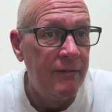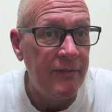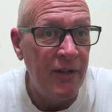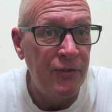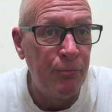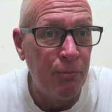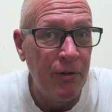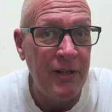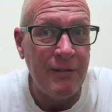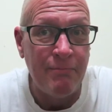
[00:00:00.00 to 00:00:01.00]
That's
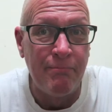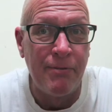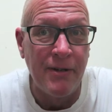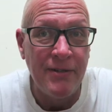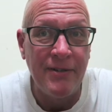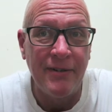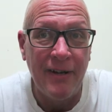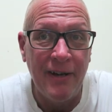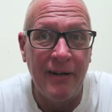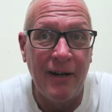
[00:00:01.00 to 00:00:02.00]
pretty burn your
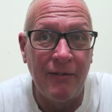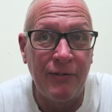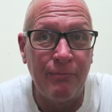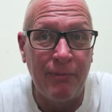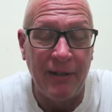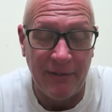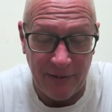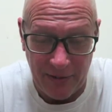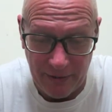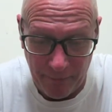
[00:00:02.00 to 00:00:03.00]
head off
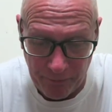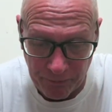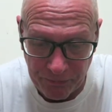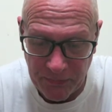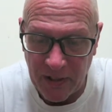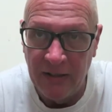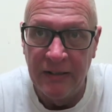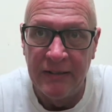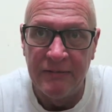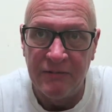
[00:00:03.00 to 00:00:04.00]
spicy.
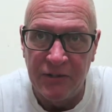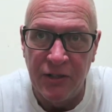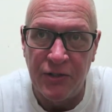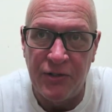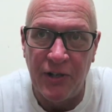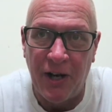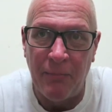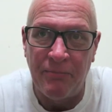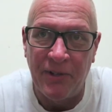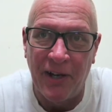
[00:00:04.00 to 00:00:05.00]
Good
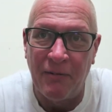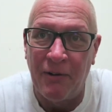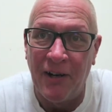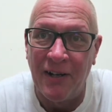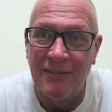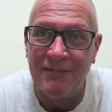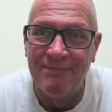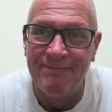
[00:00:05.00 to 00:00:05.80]
job, Taiwan.